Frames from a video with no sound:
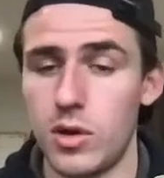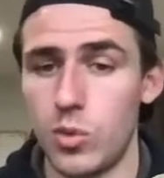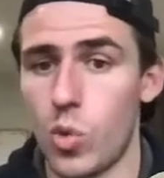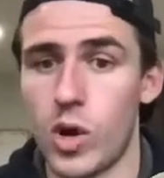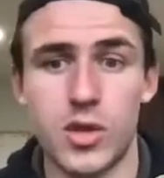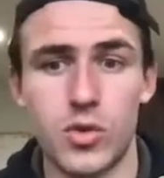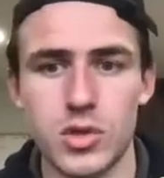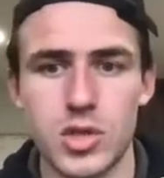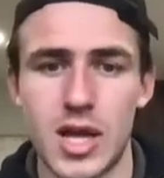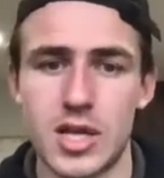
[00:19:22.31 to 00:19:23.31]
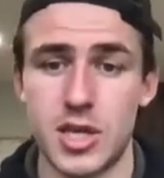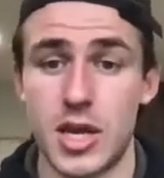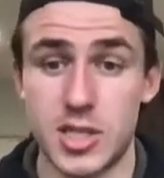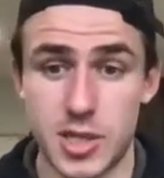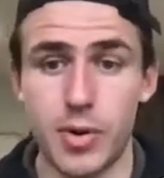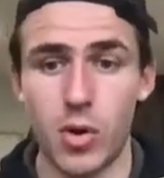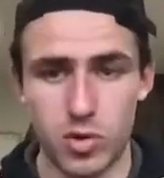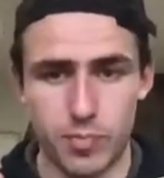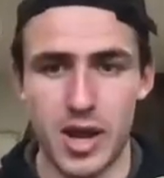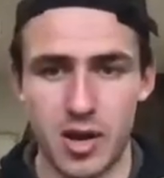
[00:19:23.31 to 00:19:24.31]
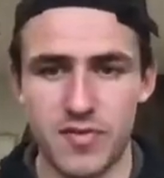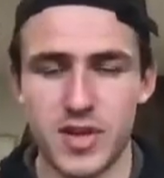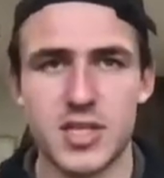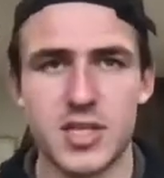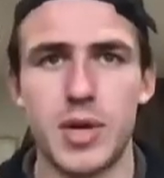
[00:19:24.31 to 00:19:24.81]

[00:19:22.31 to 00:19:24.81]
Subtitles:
what it does and so its supposed benefits,